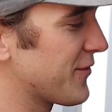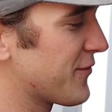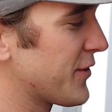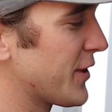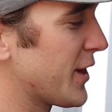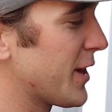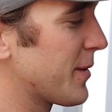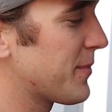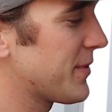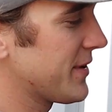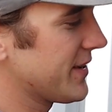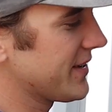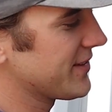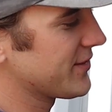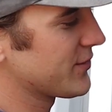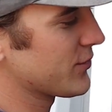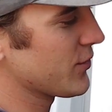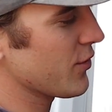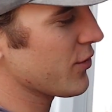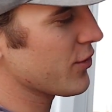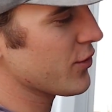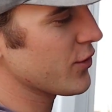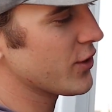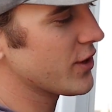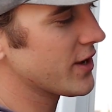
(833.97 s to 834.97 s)
can fill up his
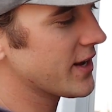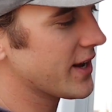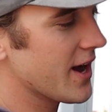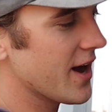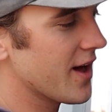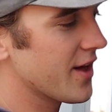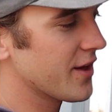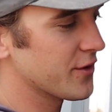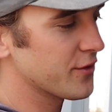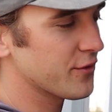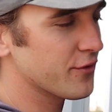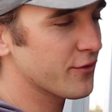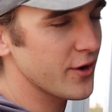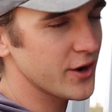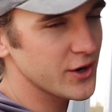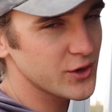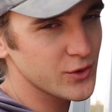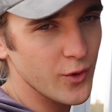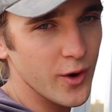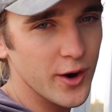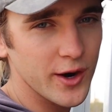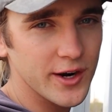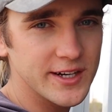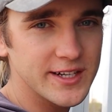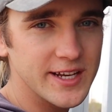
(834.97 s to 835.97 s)
30-gallon
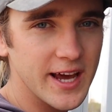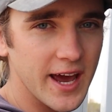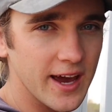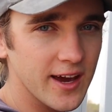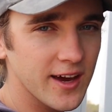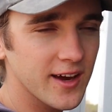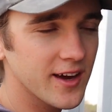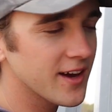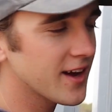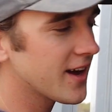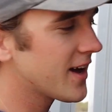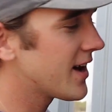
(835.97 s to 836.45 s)
freshwater tank.